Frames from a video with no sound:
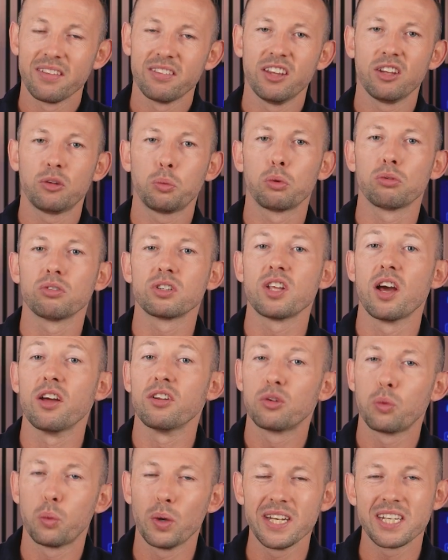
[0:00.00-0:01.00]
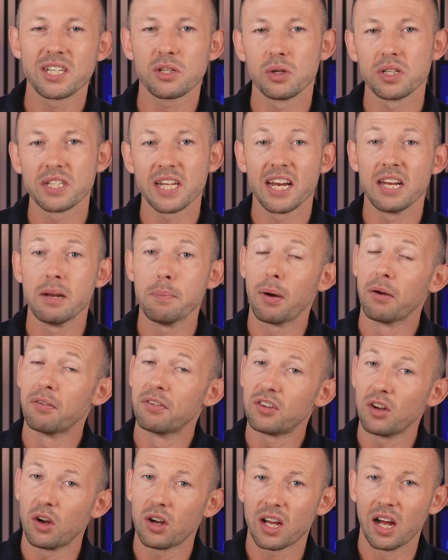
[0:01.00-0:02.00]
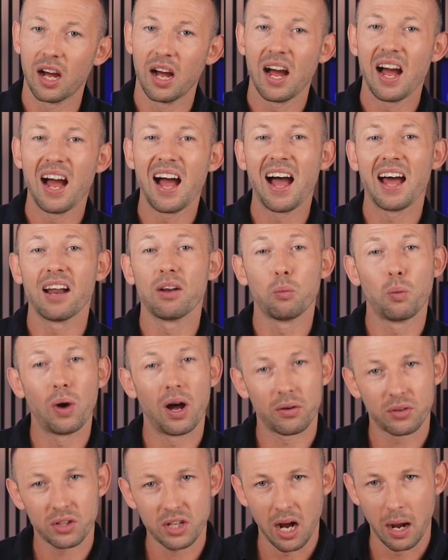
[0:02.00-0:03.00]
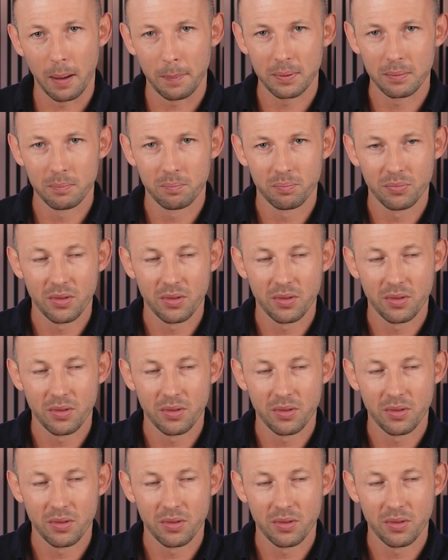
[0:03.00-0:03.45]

This will return tweets containing both soccer and World Cup.